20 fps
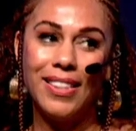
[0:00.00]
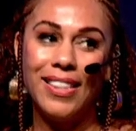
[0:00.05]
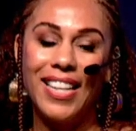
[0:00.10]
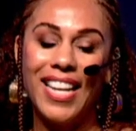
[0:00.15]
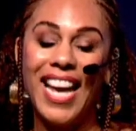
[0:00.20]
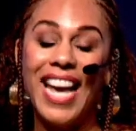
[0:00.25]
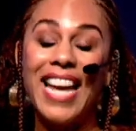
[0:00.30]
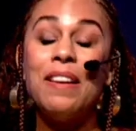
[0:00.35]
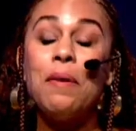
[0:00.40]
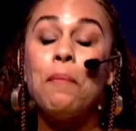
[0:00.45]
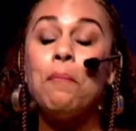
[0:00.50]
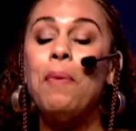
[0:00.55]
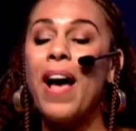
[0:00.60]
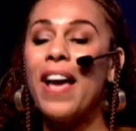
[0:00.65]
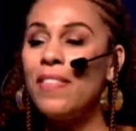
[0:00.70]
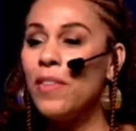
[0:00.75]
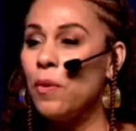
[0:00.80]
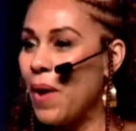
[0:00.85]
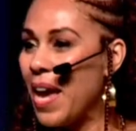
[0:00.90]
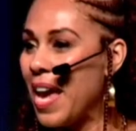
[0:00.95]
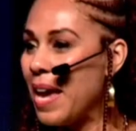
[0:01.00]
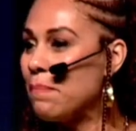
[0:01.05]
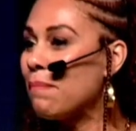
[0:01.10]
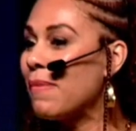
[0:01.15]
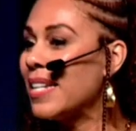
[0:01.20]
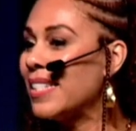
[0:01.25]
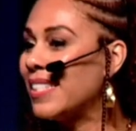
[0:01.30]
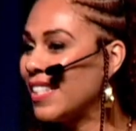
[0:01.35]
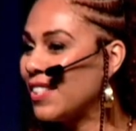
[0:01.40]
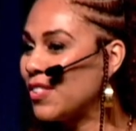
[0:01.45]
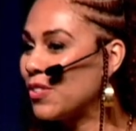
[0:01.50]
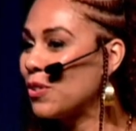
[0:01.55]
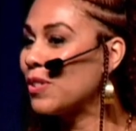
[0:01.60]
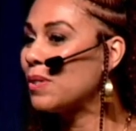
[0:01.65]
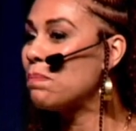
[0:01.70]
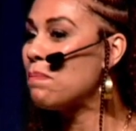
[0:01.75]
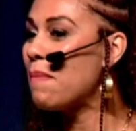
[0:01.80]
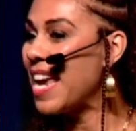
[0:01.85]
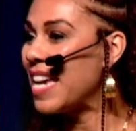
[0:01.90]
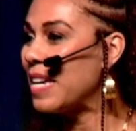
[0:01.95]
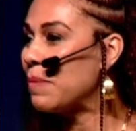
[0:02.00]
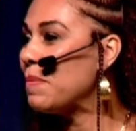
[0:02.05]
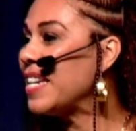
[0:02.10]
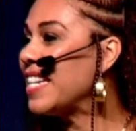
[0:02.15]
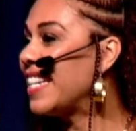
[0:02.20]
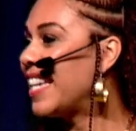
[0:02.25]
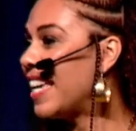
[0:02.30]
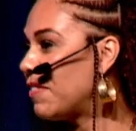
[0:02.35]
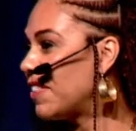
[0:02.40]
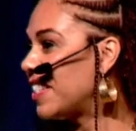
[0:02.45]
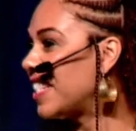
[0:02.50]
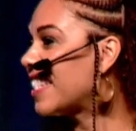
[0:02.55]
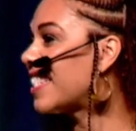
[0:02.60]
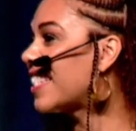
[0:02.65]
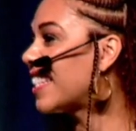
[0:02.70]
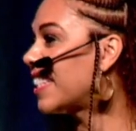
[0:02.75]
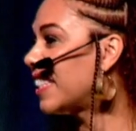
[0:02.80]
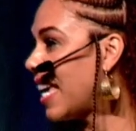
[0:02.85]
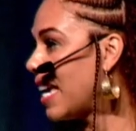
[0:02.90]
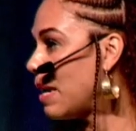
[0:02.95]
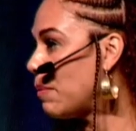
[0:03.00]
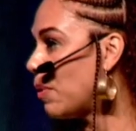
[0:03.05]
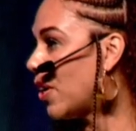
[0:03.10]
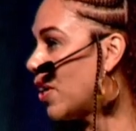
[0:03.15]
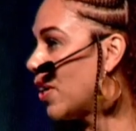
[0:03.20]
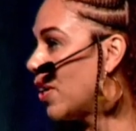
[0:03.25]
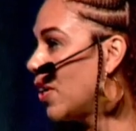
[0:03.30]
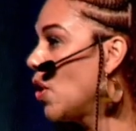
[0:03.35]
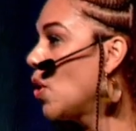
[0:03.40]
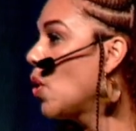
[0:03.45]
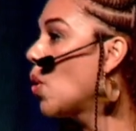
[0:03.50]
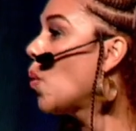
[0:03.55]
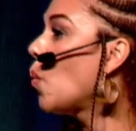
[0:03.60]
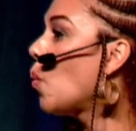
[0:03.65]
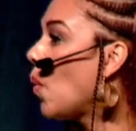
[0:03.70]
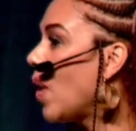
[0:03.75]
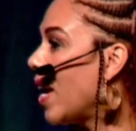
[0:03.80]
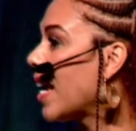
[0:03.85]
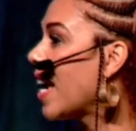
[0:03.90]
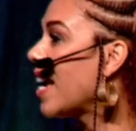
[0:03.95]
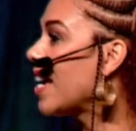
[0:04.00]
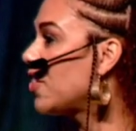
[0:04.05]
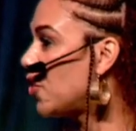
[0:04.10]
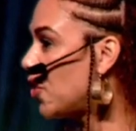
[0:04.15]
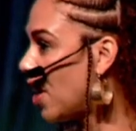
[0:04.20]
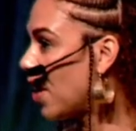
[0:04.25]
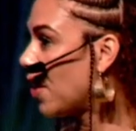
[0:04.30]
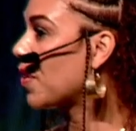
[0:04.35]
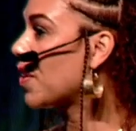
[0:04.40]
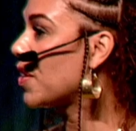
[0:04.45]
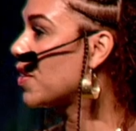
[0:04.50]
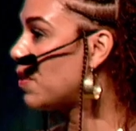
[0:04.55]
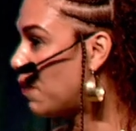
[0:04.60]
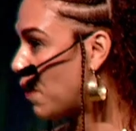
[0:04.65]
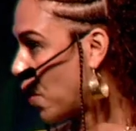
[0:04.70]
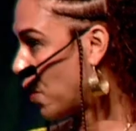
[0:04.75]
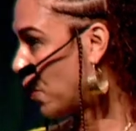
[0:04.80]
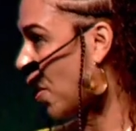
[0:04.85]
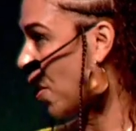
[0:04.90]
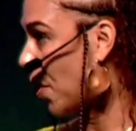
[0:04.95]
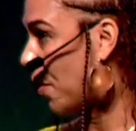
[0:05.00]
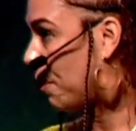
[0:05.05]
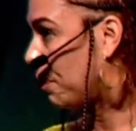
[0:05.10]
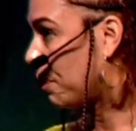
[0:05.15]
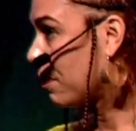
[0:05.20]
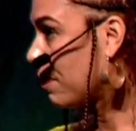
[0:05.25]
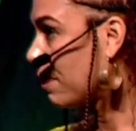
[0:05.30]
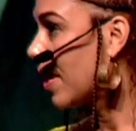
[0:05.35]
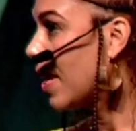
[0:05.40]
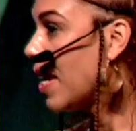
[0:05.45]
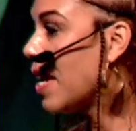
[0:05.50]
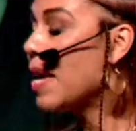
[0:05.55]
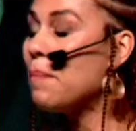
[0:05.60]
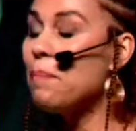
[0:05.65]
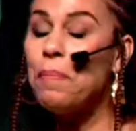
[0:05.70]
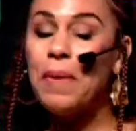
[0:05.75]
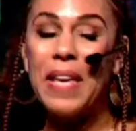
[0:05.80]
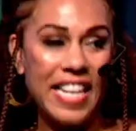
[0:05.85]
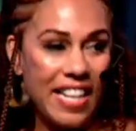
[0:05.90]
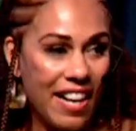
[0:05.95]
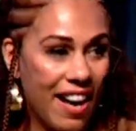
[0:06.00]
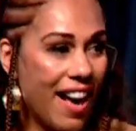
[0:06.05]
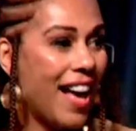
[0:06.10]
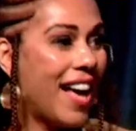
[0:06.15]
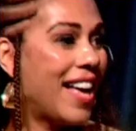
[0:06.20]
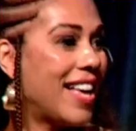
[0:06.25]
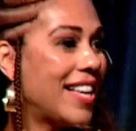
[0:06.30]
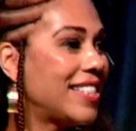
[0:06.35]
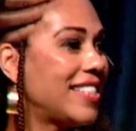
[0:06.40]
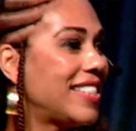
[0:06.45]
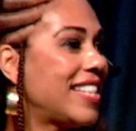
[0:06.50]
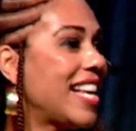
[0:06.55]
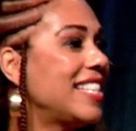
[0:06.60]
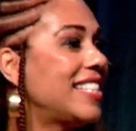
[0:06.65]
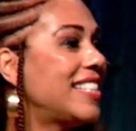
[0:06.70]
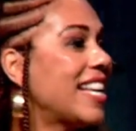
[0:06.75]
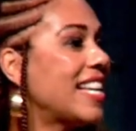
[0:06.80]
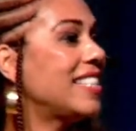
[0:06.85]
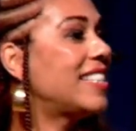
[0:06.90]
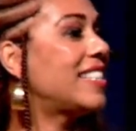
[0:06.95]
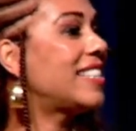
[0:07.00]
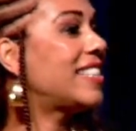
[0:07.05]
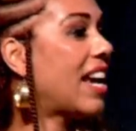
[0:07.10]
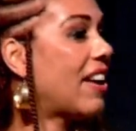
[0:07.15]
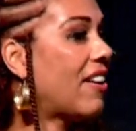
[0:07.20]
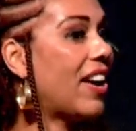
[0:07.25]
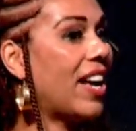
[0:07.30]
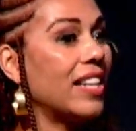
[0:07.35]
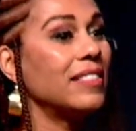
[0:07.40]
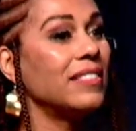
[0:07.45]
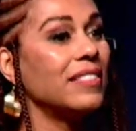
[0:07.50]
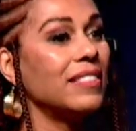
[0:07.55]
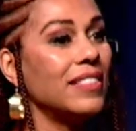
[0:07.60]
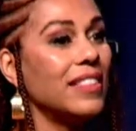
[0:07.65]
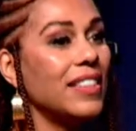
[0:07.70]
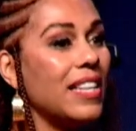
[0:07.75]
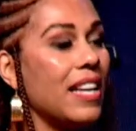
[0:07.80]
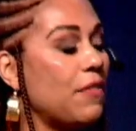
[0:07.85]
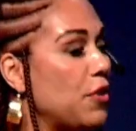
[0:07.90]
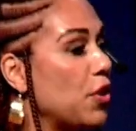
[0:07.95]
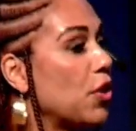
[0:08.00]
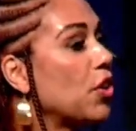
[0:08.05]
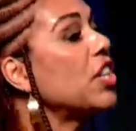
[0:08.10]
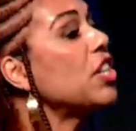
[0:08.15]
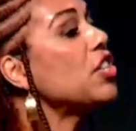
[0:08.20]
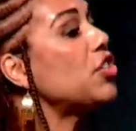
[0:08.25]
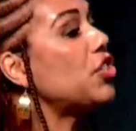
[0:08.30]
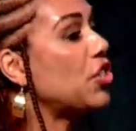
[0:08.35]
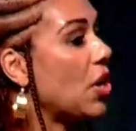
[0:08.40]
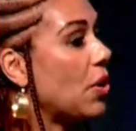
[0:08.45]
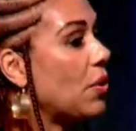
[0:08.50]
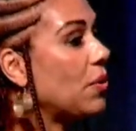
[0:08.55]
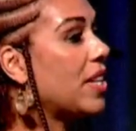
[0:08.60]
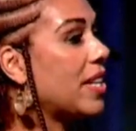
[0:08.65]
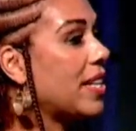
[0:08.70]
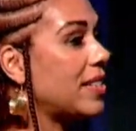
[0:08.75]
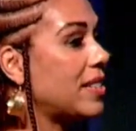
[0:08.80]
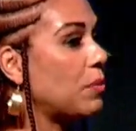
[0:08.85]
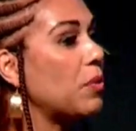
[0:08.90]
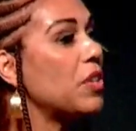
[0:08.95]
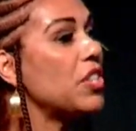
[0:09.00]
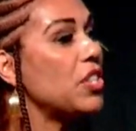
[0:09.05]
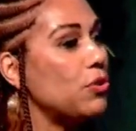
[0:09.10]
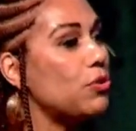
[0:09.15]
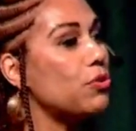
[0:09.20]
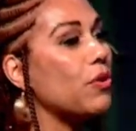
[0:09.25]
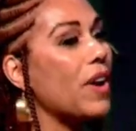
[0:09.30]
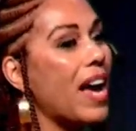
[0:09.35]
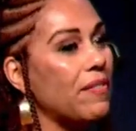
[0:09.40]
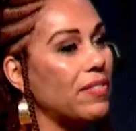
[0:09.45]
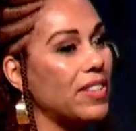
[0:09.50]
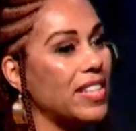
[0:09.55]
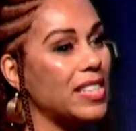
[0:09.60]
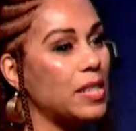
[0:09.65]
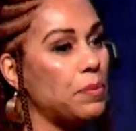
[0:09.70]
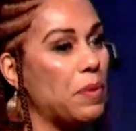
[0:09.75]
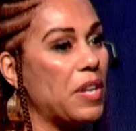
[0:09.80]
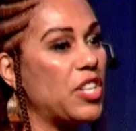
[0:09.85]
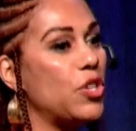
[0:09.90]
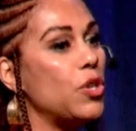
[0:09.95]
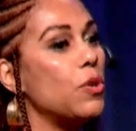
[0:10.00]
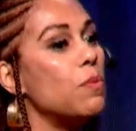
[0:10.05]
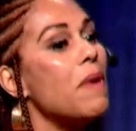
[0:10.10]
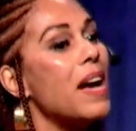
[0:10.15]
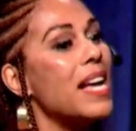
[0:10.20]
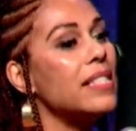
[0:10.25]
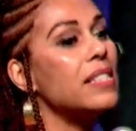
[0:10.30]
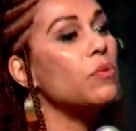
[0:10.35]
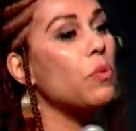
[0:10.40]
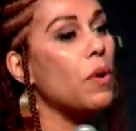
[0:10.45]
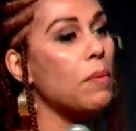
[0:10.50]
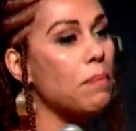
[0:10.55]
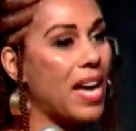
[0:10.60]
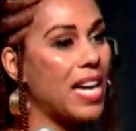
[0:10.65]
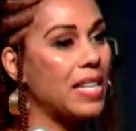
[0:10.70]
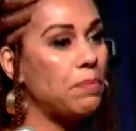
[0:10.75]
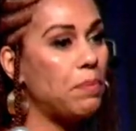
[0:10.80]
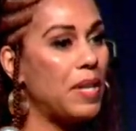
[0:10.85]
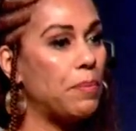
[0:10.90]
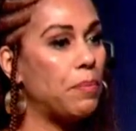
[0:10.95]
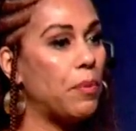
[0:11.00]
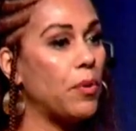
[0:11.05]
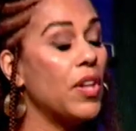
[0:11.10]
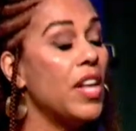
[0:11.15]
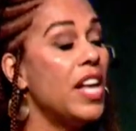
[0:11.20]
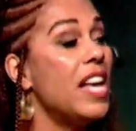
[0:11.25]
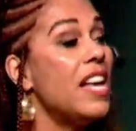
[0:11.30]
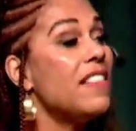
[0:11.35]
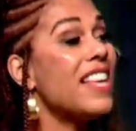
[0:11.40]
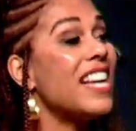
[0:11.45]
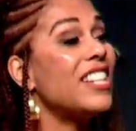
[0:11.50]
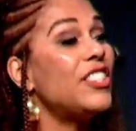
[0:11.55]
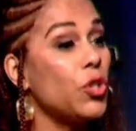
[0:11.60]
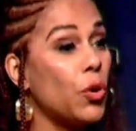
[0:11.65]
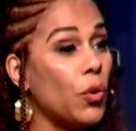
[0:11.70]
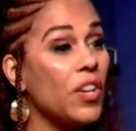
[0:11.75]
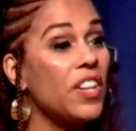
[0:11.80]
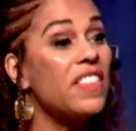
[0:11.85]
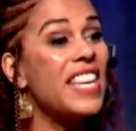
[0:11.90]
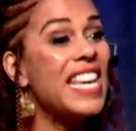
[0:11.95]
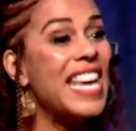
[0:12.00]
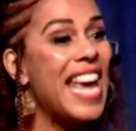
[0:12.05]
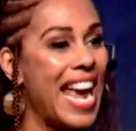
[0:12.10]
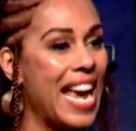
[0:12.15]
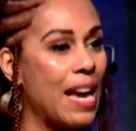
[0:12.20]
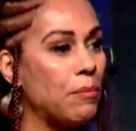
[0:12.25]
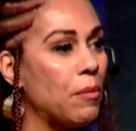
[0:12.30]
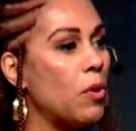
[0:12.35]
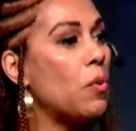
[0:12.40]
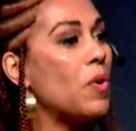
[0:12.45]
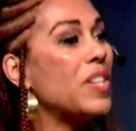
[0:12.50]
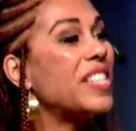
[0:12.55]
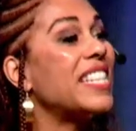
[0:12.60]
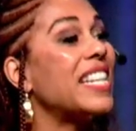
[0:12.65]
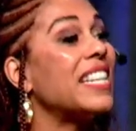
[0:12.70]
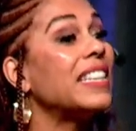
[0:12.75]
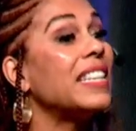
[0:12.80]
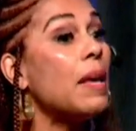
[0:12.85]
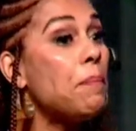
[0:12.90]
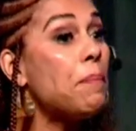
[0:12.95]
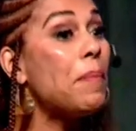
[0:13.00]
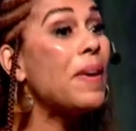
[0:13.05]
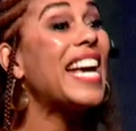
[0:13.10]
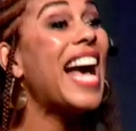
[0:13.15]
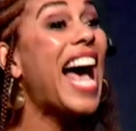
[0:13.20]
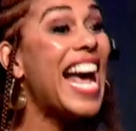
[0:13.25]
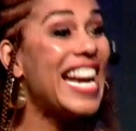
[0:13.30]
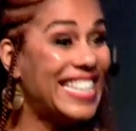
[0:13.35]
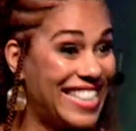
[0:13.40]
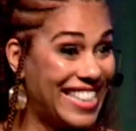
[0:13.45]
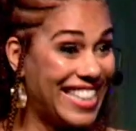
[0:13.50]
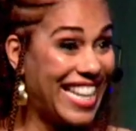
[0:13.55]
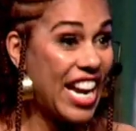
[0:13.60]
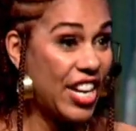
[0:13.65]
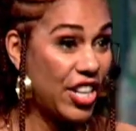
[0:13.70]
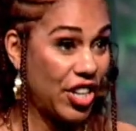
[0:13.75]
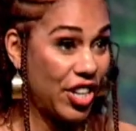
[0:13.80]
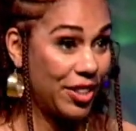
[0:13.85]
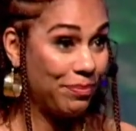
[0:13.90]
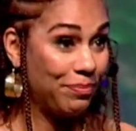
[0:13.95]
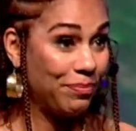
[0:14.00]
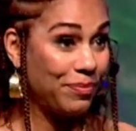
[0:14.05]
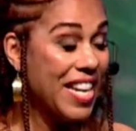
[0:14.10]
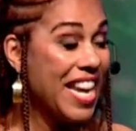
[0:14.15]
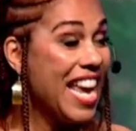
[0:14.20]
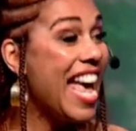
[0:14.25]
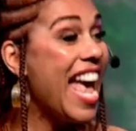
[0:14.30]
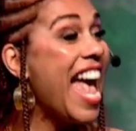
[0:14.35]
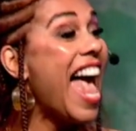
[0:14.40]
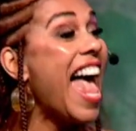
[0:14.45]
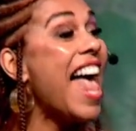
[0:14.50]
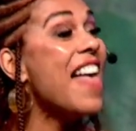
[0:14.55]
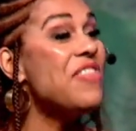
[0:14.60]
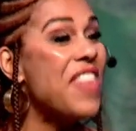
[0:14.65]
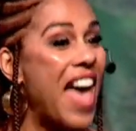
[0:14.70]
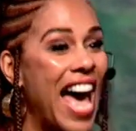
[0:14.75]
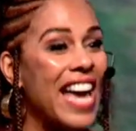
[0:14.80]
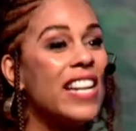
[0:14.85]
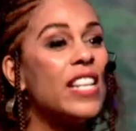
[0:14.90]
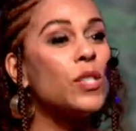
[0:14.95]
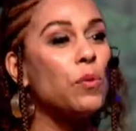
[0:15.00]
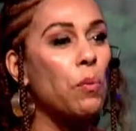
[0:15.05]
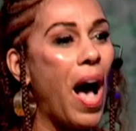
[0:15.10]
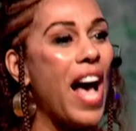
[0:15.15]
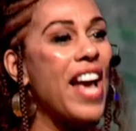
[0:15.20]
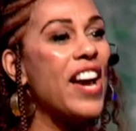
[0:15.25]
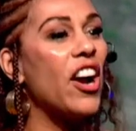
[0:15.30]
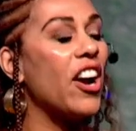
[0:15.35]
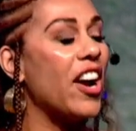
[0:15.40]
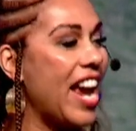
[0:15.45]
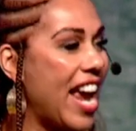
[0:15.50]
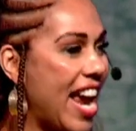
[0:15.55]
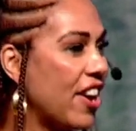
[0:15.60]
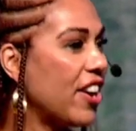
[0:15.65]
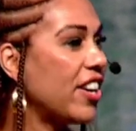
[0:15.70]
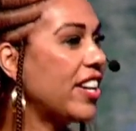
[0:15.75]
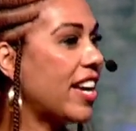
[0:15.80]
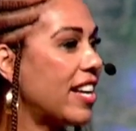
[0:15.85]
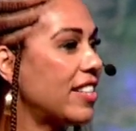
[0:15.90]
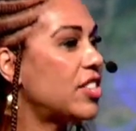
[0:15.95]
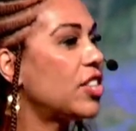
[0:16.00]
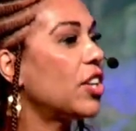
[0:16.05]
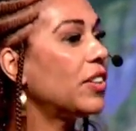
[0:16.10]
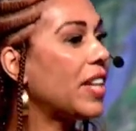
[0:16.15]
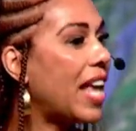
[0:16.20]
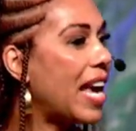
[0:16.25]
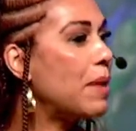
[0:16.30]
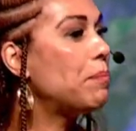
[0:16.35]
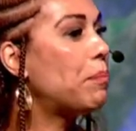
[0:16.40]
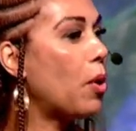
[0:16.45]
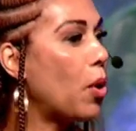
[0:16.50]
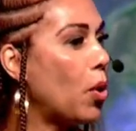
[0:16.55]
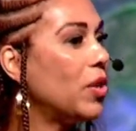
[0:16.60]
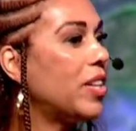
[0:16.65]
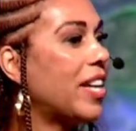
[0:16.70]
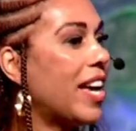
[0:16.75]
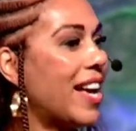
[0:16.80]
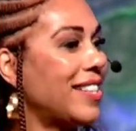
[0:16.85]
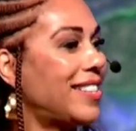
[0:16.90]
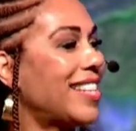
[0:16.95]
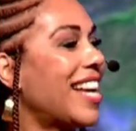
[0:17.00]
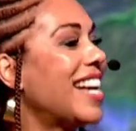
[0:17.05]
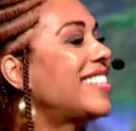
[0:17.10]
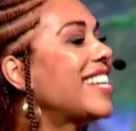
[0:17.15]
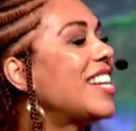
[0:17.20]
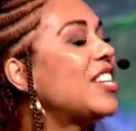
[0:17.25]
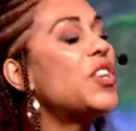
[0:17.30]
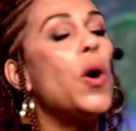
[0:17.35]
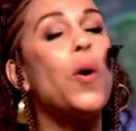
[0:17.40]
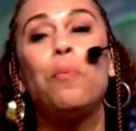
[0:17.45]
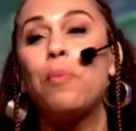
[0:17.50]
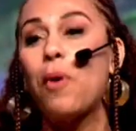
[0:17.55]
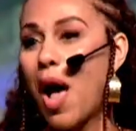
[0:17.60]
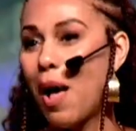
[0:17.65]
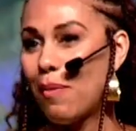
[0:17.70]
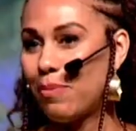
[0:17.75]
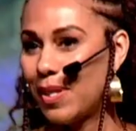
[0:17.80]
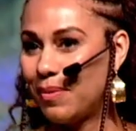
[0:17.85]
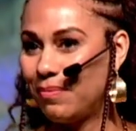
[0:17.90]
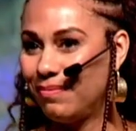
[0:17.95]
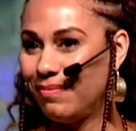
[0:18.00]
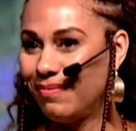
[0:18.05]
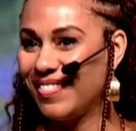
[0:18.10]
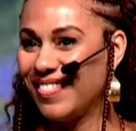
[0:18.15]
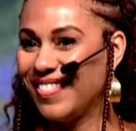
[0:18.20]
And by the way, my sisters make me give a disclaimer when I share this photo. Because they said, Sarah, if you're going to show this when you travel and speak, you must remind people that Dorothy Hamill was an Olympic ice skater. And that is why our haircuts are like bowl cuts. I said, no problem.